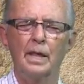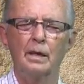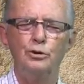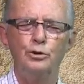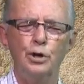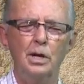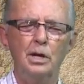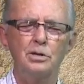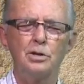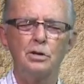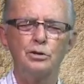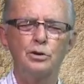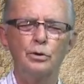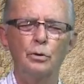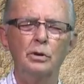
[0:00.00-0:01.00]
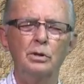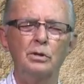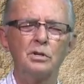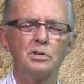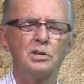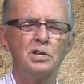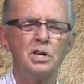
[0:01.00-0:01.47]
Jesus, you
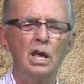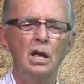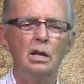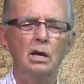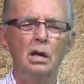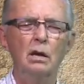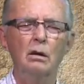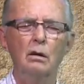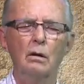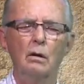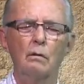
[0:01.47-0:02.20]
interceding